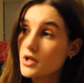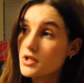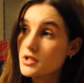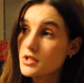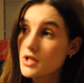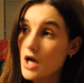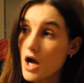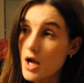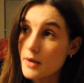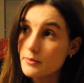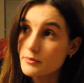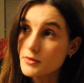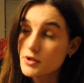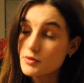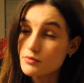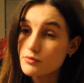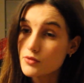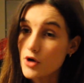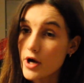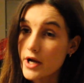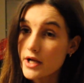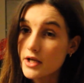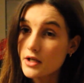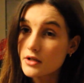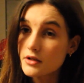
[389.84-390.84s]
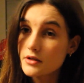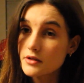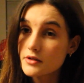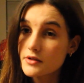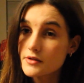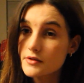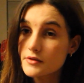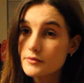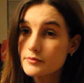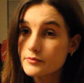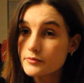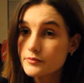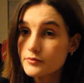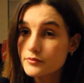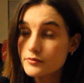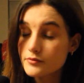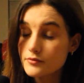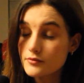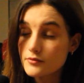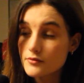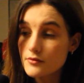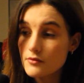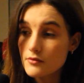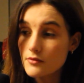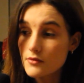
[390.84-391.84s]
timed breaks.
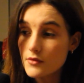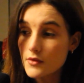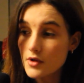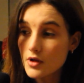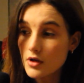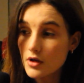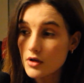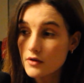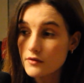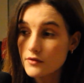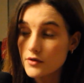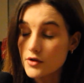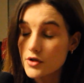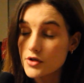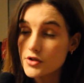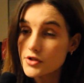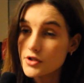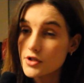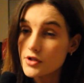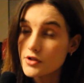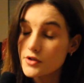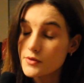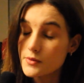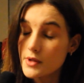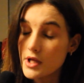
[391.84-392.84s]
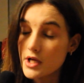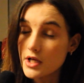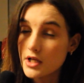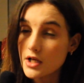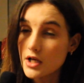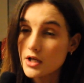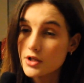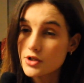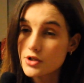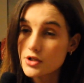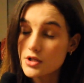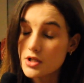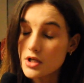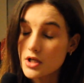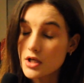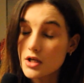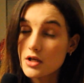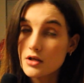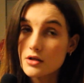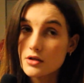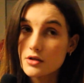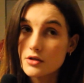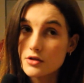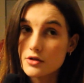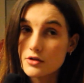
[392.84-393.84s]
For students with ADHD,
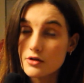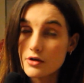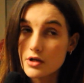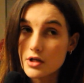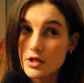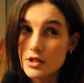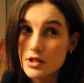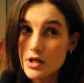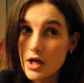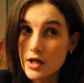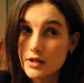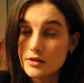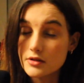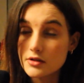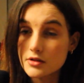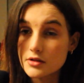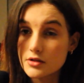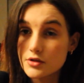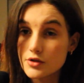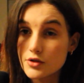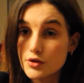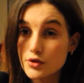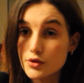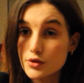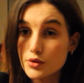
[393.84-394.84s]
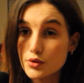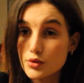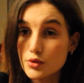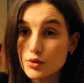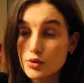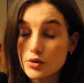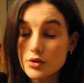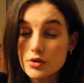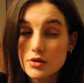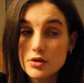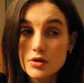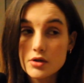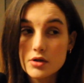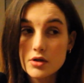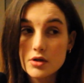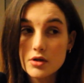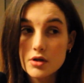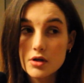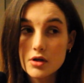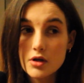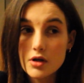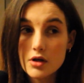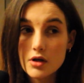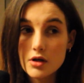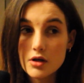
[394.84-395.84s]
you're entitled to
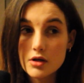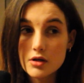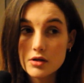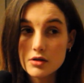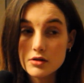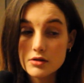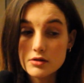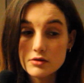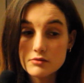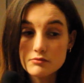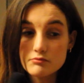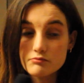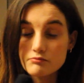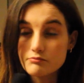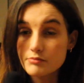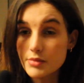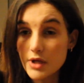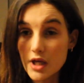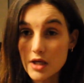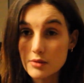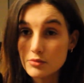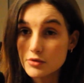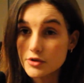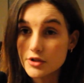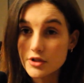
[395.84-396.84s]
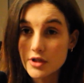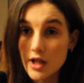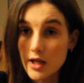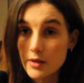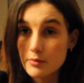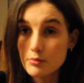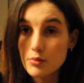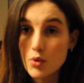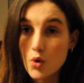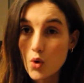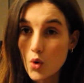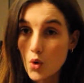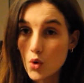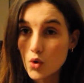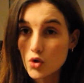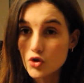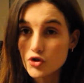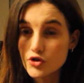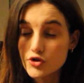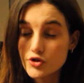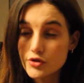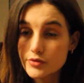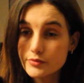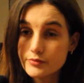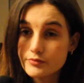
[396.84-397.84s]
be able to
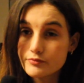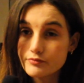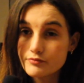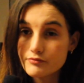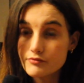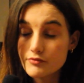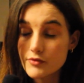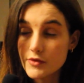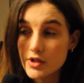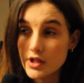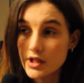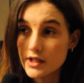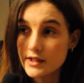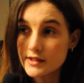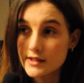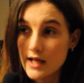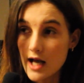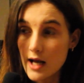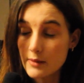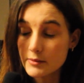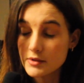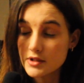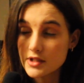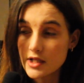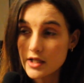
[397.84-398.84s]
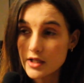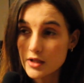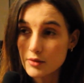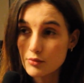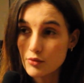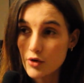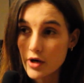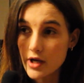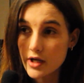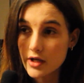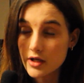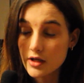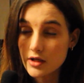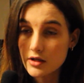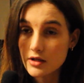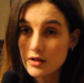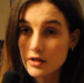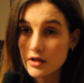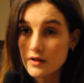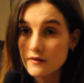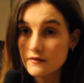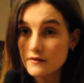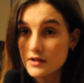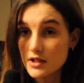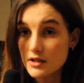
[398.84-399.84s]
pause the exam and take a break
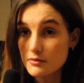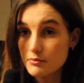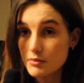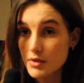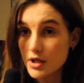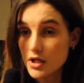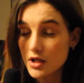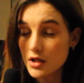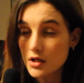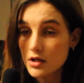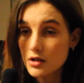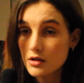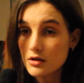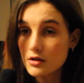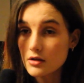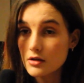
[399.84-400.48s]
if need be.